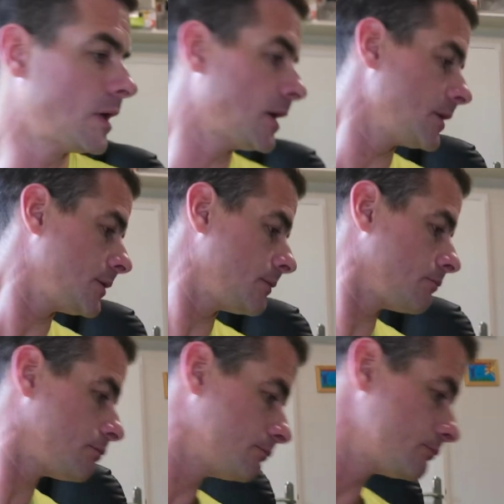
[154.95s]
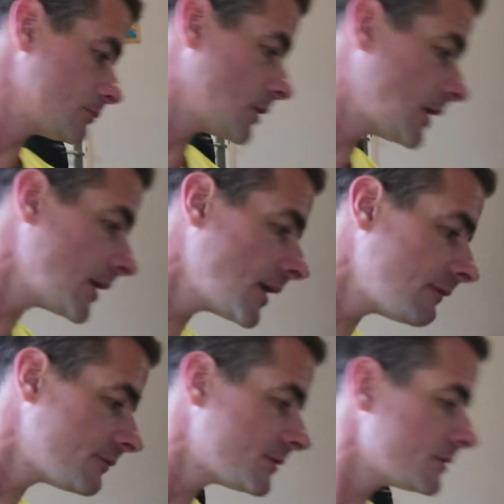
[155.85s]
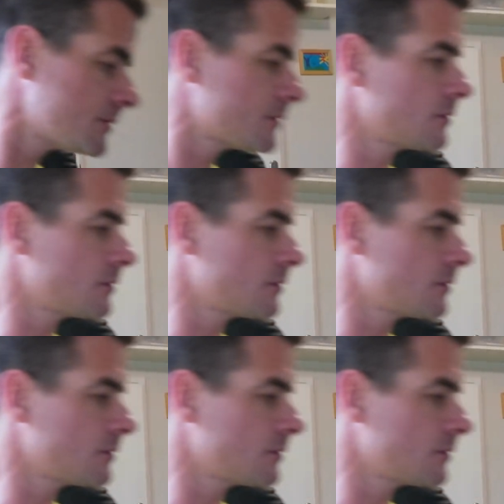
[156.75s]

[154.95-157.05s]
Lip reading: I have this